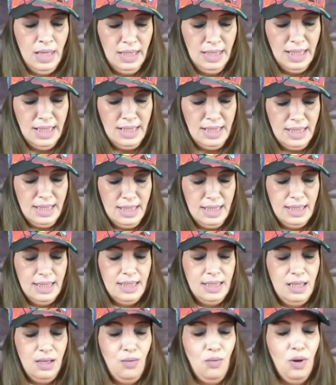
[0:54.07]
Let's
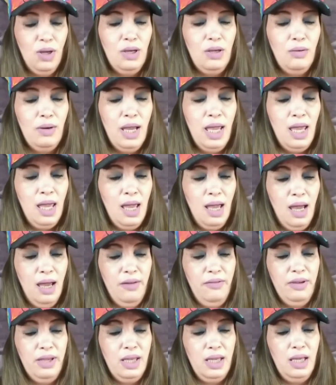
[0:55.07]
see, what do I
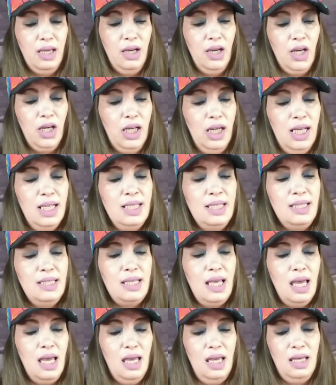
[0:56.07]
have here? It
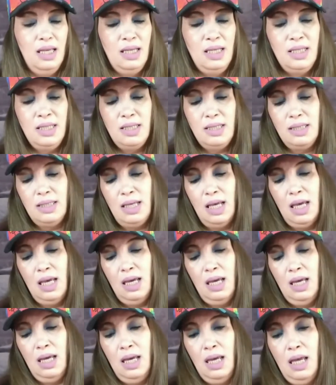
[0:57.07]
says,
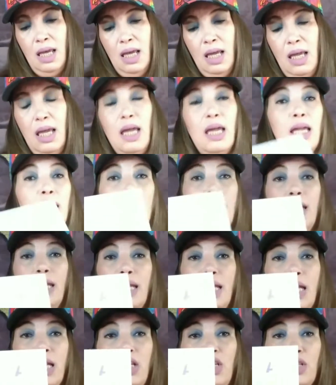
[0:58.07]

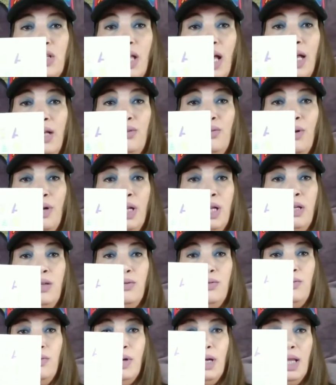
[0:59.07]
July
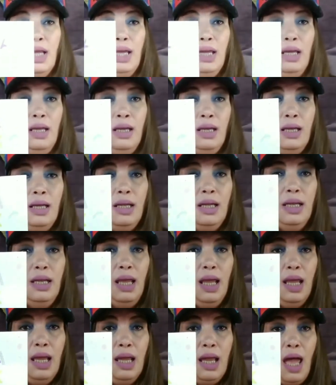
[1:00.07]
2020.
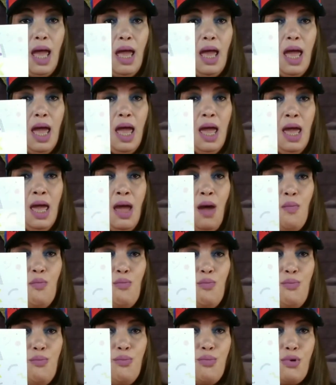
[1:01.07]
Take a
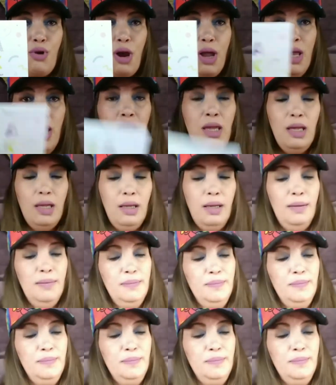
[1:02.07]
break.